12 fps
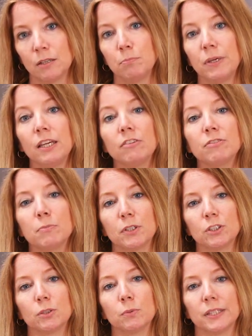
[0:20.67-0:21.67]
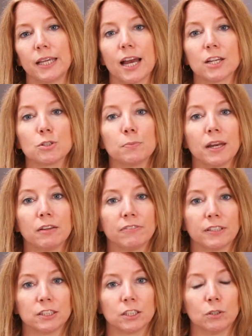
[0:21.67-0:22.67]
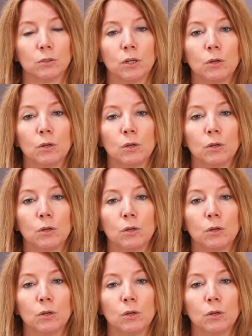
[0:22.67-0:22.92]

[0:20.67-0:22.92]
Being familiar with the Agile Manifesto